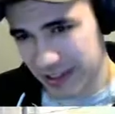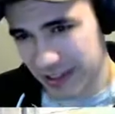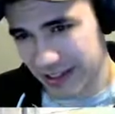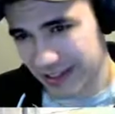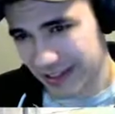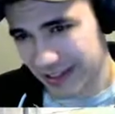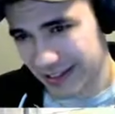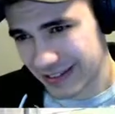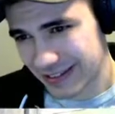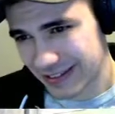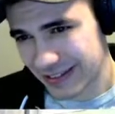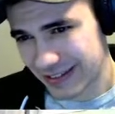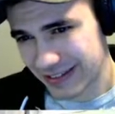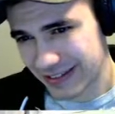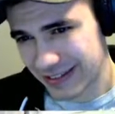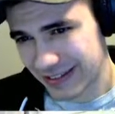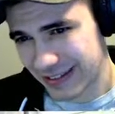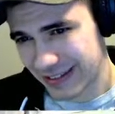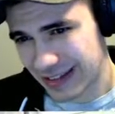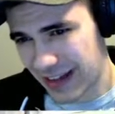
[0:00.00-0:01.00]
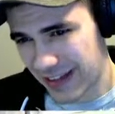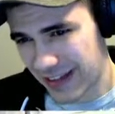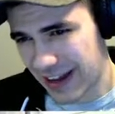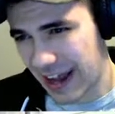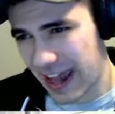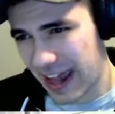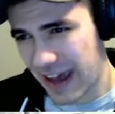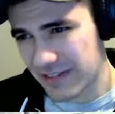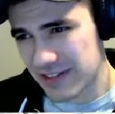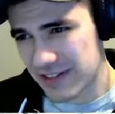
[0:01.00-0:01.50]
I think I
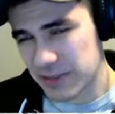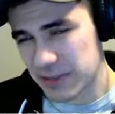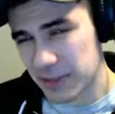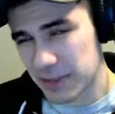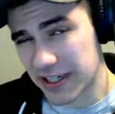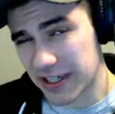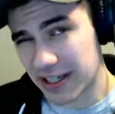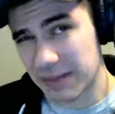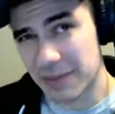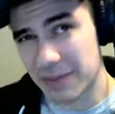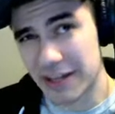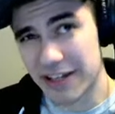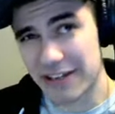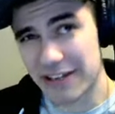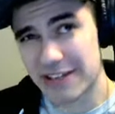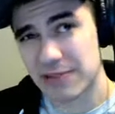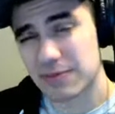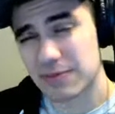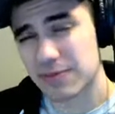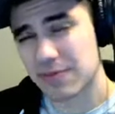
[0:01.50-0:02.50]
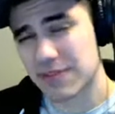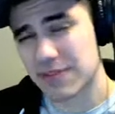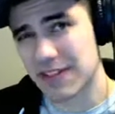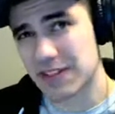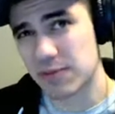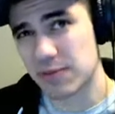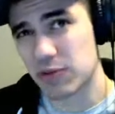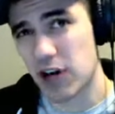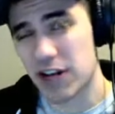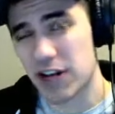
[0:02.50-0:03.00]
haven't submitted a commit to
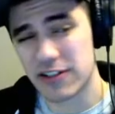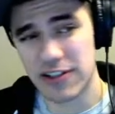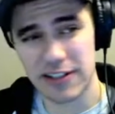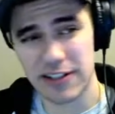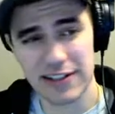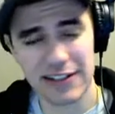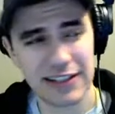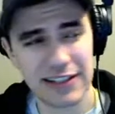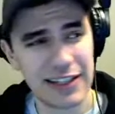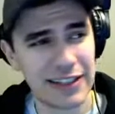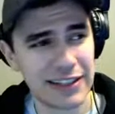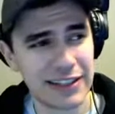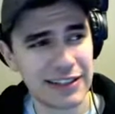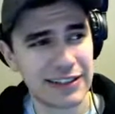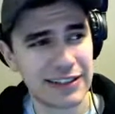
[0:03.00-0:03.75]
this project in like